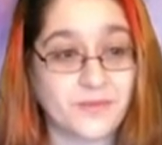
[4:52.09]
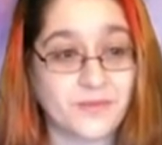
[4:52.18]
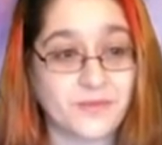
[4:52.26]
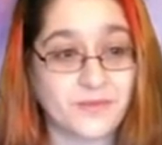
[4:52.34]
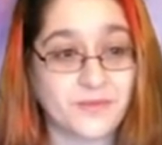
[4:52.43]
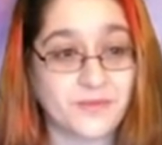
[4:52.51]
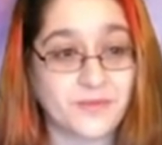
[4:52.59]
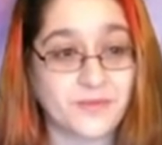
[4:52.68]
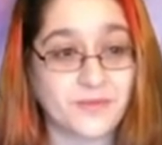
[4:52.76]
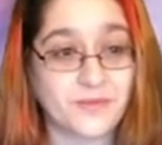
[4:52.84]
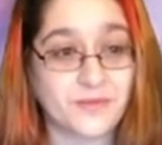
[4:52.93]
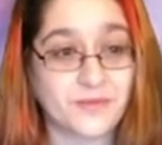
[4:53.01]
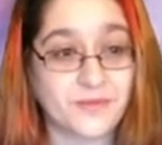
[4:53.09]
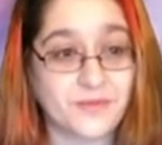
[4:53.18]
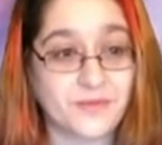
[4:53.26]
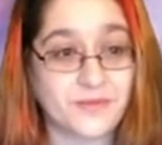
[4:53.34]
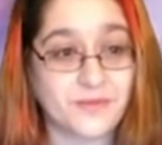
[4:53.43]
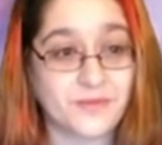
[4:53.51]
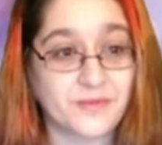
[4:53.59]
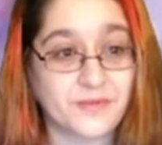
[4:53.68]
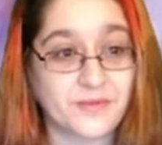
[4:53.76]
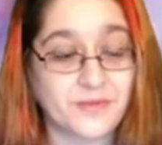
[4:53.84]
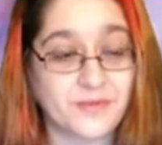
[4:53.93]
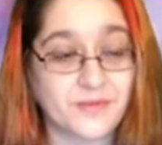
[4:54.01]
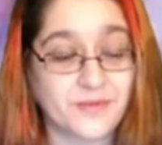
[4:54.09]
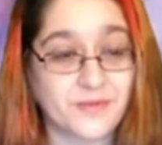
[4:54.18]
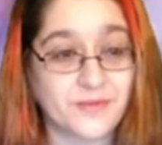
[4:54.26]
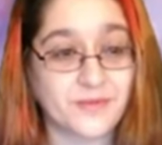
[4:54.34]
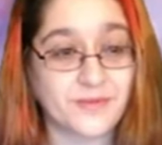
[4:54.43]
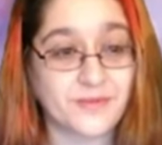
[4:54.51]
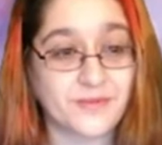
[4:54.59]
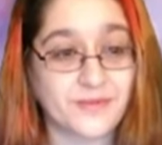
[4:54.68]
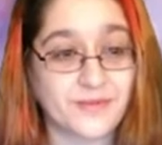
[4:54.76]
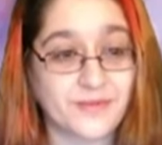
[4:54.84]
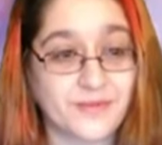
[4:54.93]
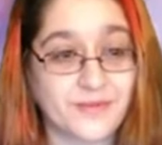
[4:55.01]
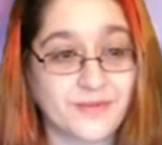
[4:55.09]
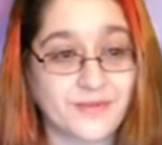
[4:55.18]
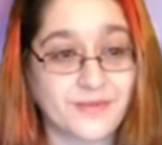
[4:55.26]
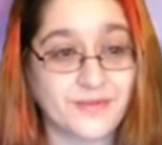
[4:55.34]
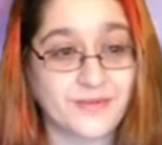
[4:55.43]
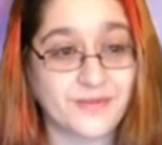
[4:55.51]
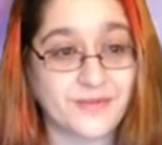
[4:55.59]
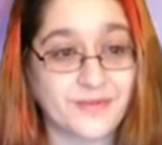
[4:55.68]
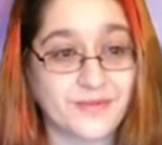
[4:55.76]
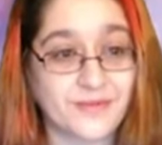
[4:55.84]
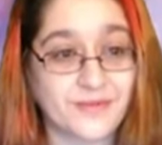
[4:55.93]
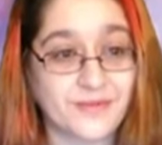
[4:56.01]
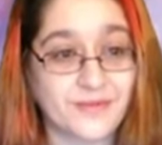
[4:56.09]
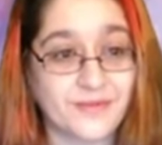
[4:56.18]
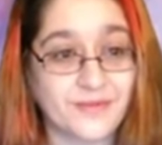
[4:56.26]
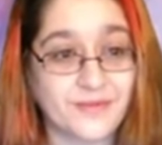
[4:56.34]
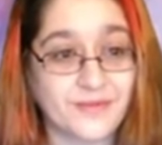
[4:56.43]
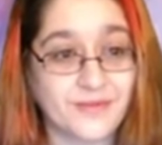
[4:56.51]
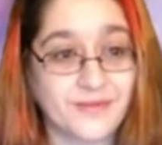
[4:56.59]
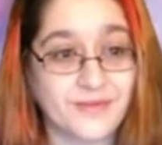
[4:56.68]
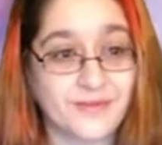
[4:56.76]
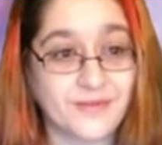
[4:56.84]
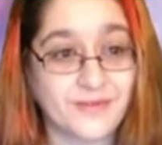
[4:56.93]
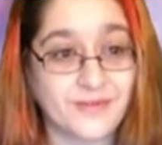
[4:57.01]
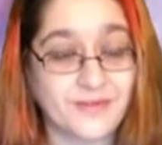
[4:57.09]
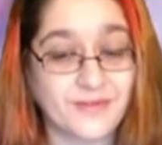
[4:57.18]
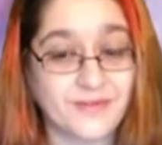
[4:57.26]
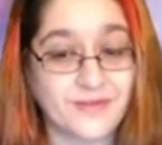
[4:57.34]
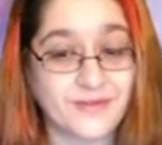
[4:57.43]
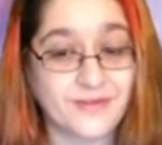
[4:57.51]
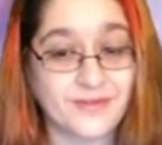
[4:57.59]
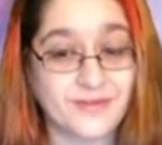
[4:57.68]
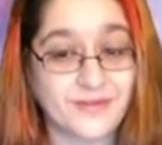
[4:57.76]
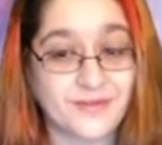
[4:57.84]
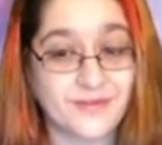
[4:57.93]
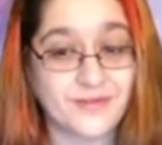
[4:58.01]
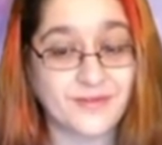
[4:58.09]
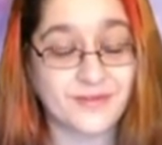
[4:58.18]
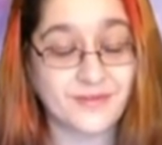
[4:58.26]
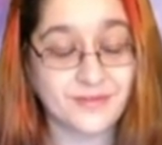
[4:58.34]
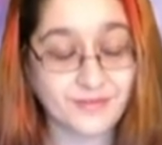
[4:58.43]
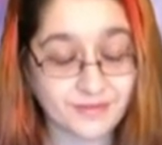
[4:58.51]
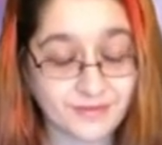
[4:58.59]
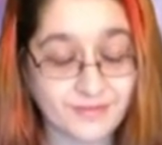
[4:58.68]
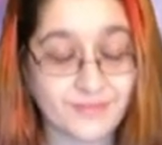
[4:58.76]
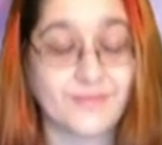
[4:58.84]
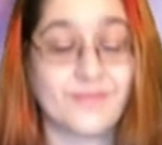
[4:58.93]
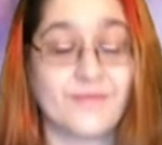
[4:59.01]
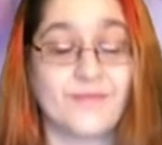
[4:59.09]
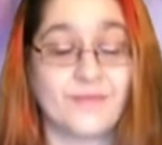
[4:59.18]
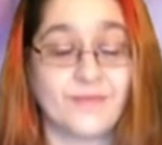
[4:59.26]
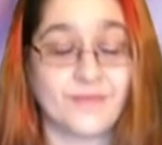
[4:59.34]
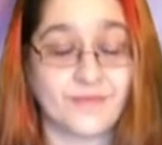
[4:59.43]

[no speech]